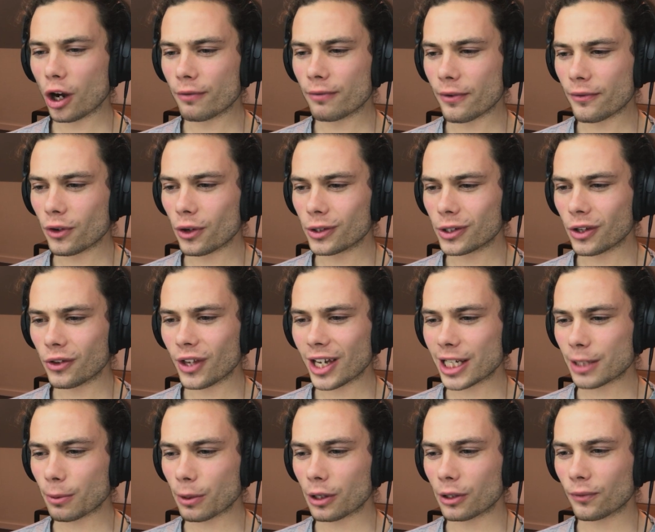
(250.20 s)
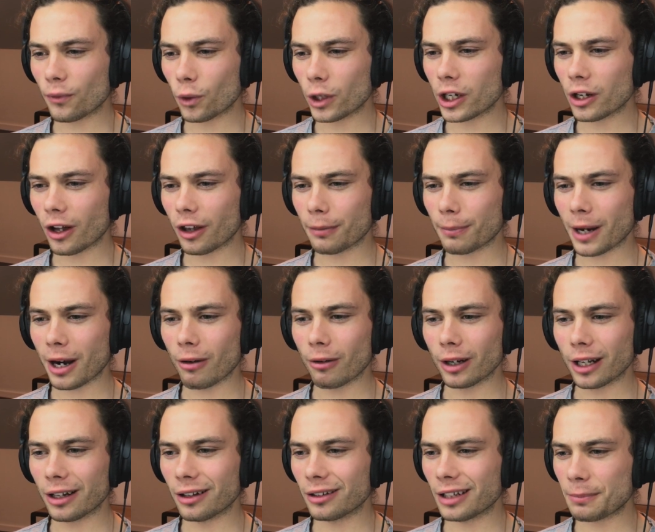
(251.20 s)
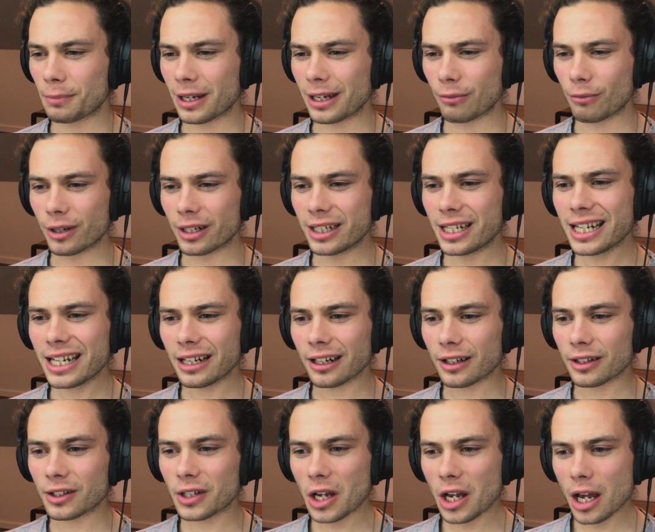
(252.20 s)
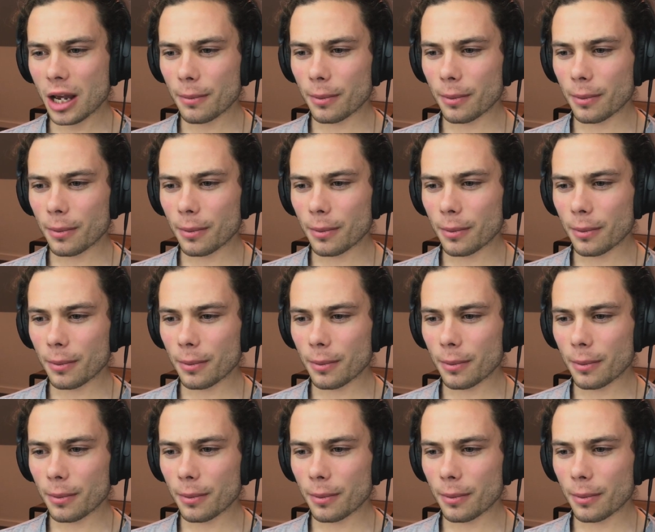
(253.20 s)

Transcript: overviews and things with this 49th parallel being ridiculous.